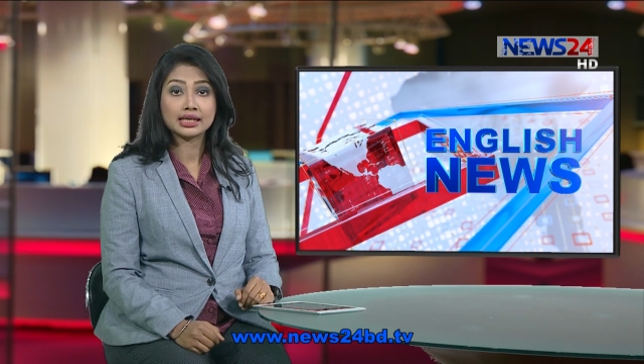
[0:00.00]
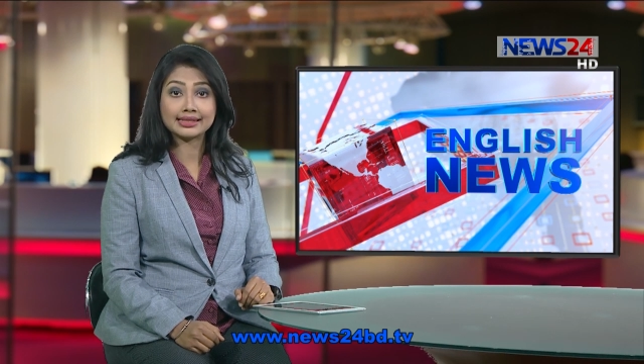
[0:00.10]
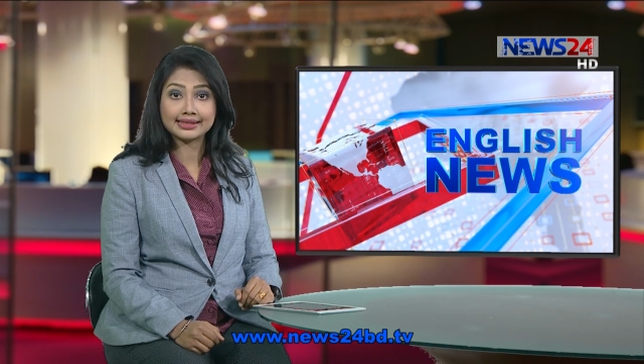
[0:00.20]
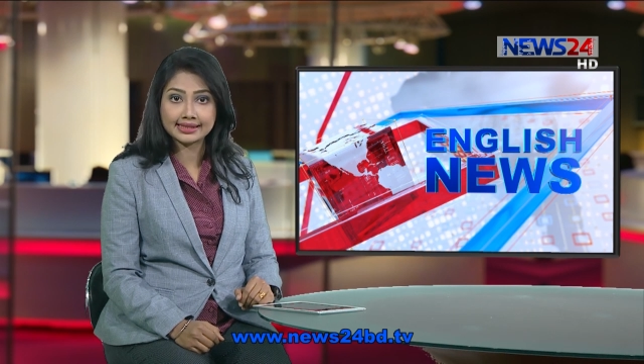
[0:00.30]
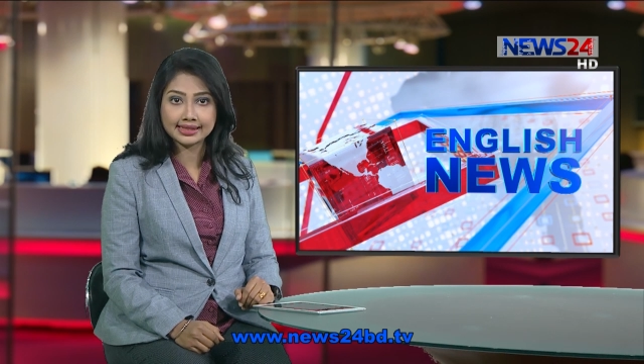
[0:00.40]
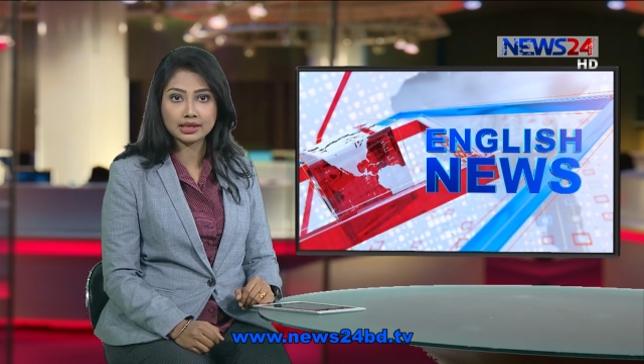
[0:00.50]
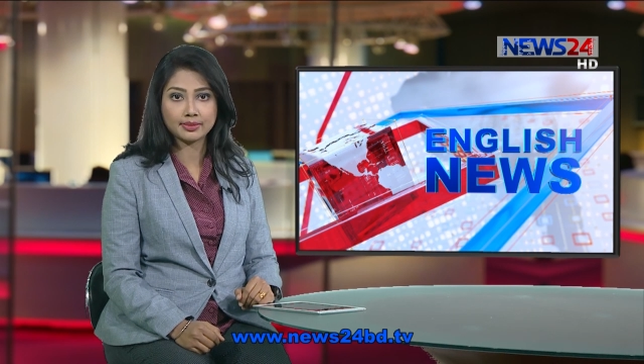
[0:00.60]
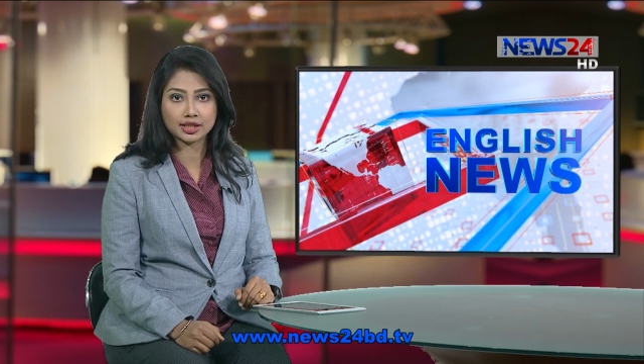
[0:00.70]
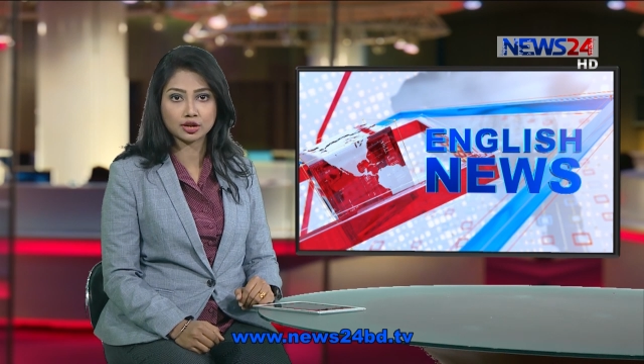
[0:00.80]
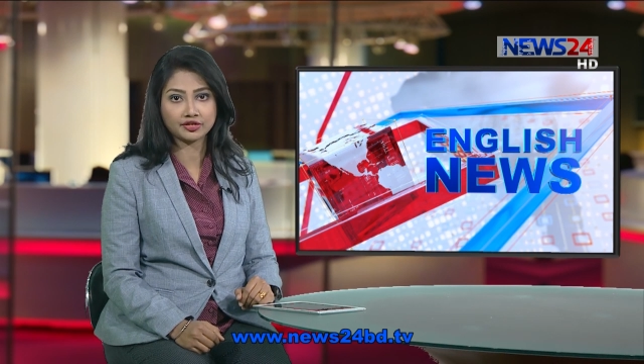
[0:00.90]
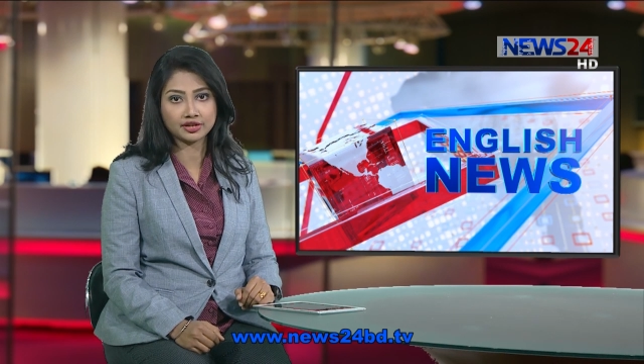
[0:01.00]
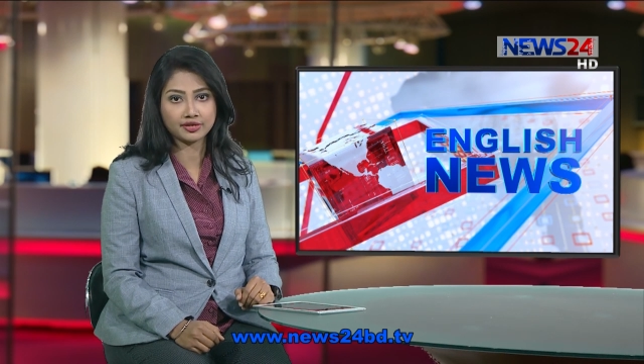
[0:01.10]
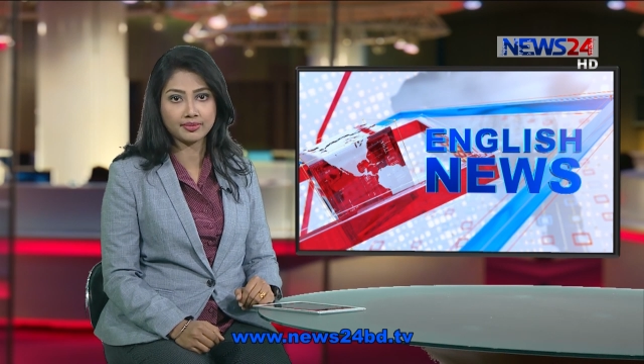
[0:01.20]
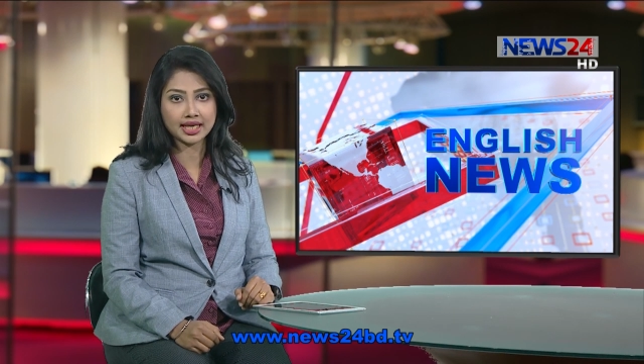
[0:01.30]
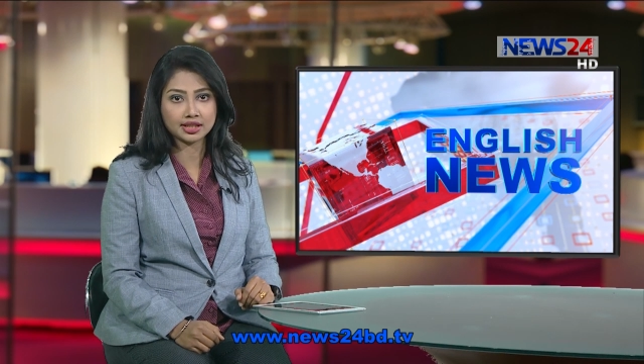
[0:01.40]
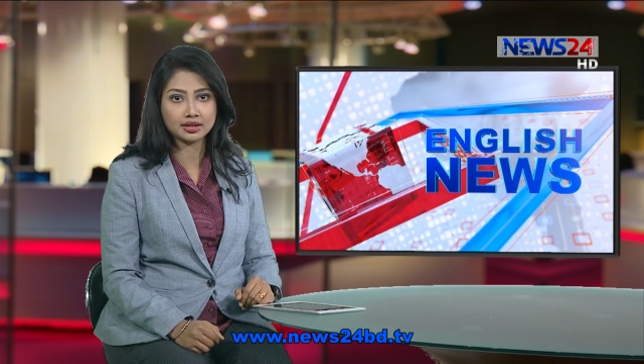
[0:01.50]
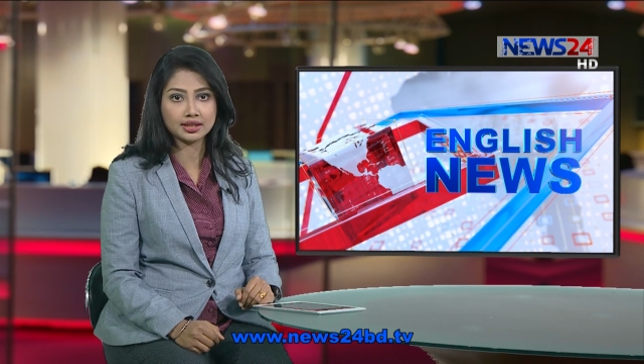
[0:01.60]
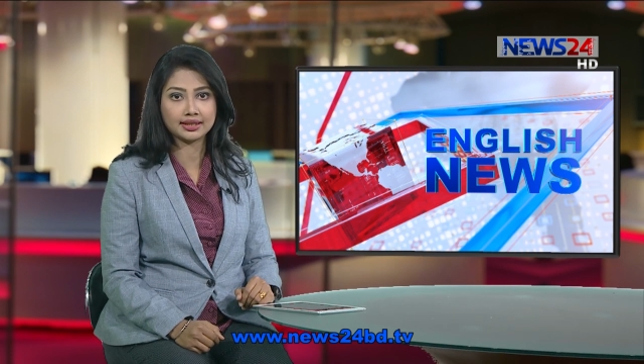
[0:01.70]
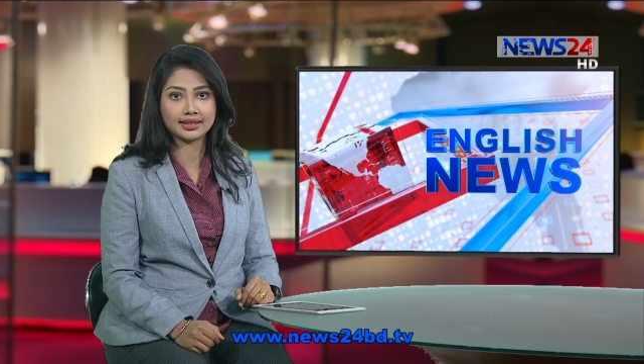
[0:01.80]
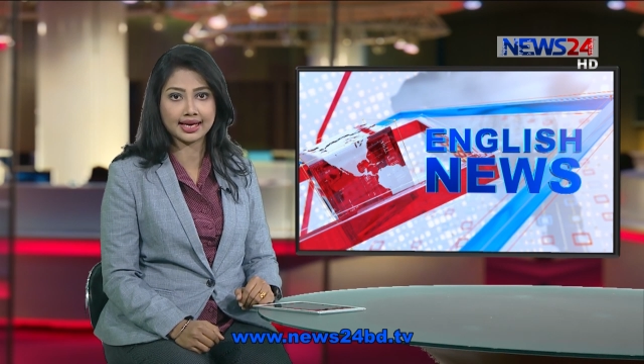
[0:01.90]
concealment of
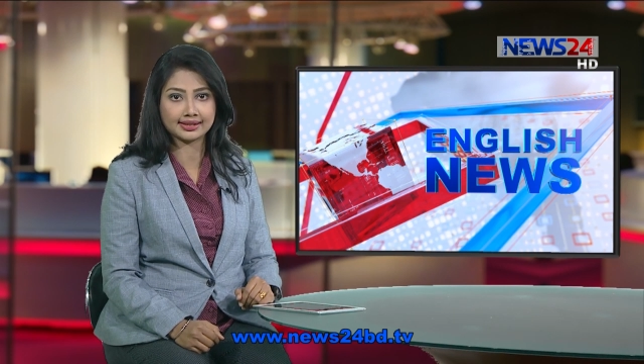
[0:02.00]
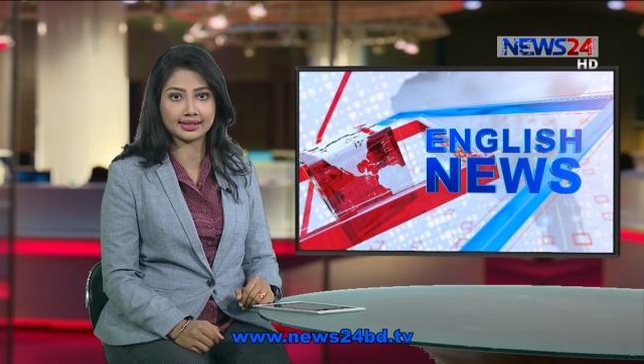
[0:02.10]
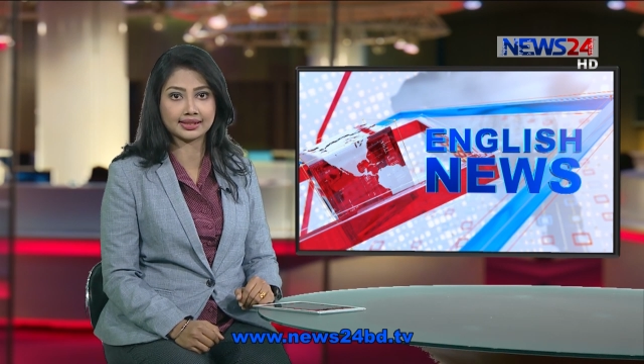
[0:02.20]
information in the asset